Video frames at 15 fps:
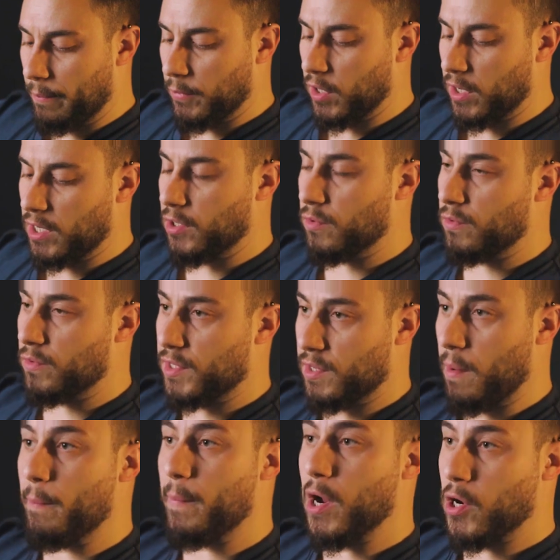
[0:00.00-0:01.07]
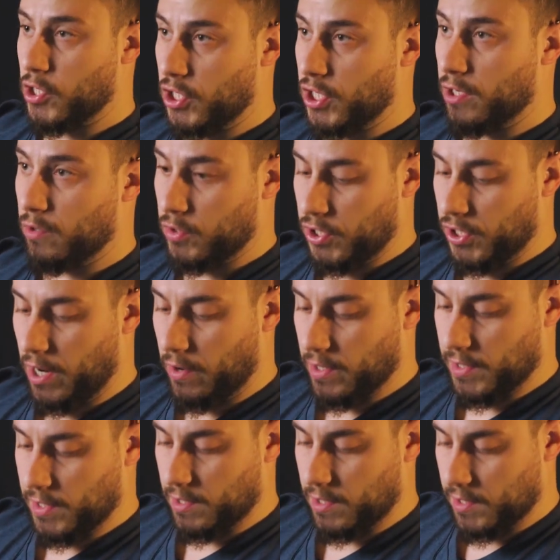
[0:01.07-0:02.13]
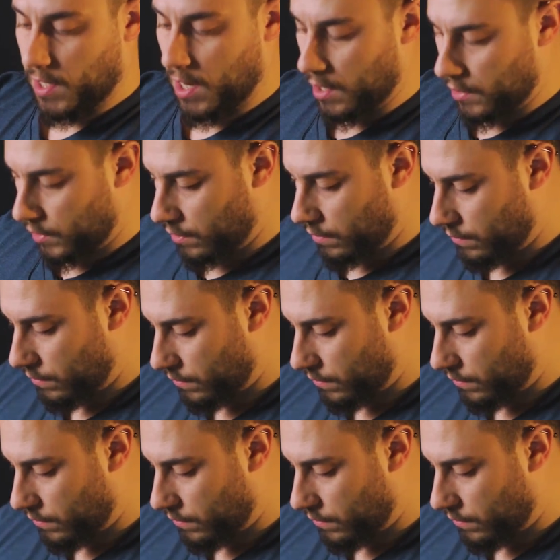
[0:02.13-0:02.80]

I'm gonna use maraschino cherries in this case.